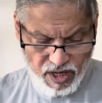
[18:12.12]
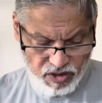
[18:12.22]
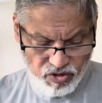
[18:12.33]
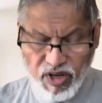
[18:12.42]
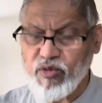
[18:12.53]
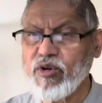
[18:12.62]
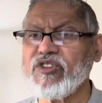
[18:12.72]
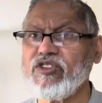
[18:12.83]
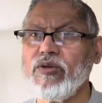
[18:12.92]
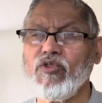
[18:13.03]
So they were
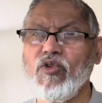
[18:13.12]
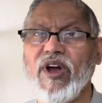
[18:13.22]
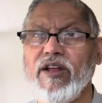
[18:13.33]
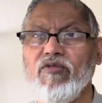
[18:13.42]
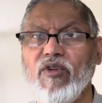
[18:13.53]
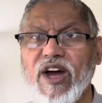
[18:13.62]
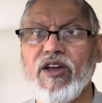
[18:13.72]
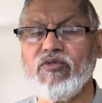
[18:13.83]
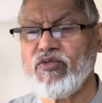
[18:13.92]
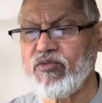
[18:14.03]
Muslims who had a
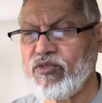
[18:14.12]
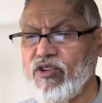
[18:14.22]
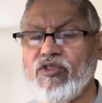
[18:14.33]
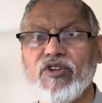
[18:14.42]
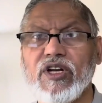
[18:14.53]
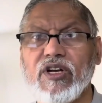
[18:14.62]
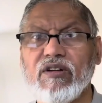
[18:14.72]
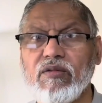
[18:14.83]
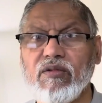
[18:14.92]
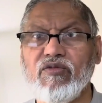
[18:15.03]
wife, children,
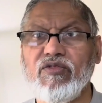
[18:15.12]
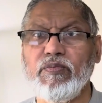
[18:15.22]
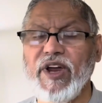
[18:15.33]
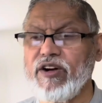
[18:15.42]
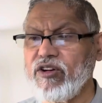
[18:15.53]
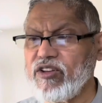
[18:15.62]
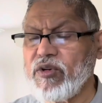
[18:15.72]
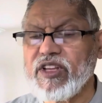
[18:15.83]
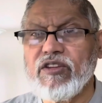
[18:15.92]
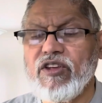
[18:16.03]
parents,
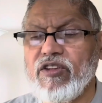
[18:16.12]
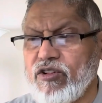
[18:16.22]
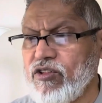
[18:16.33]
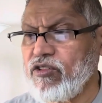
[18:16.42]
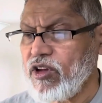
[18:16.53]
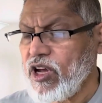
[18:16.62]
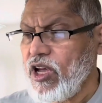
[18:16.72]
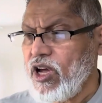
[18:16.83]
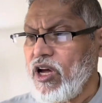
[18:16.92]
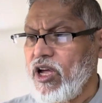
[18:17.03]
brothers, sisters,
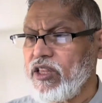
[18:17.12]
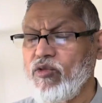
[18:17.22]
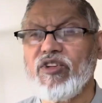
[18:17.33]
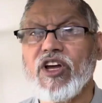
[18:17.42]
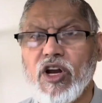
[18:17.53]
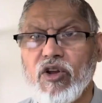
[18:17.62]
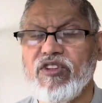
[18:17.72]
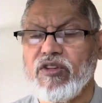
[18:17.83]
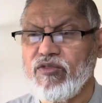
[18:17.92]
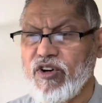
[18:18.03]
and they were the
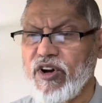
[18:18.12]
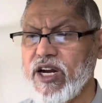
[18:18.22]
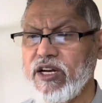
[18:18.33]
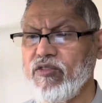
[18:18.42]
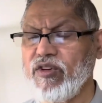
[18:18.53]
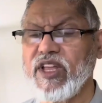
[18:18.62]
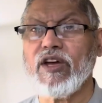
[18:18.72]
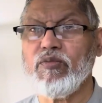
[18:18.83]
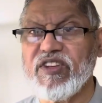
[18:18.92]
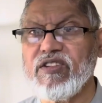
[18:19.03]
closest of the relative and
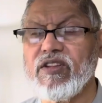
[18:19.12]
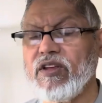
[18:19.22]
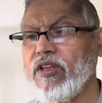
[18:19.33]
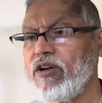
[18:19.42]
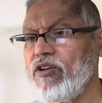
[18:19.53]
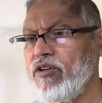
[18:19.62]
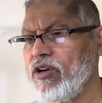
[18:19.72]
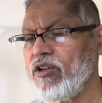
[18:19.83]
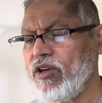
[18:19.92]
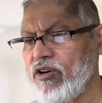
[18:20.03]
their business and their,
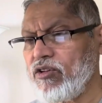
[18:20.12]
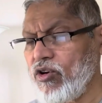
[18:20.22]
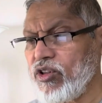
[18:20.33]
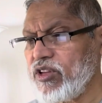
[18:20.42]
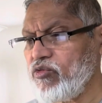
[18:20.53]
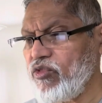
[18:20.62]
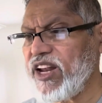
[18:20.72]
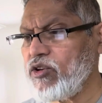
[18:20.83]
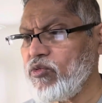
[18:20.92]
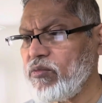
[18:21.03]
their all the
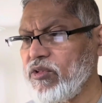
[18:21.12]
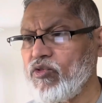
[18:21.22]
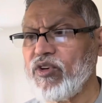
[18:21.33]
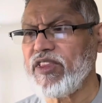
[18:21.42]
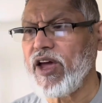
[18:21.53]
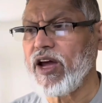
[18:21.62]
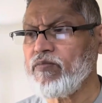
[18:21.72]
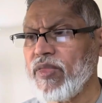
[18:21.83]
valuables were there.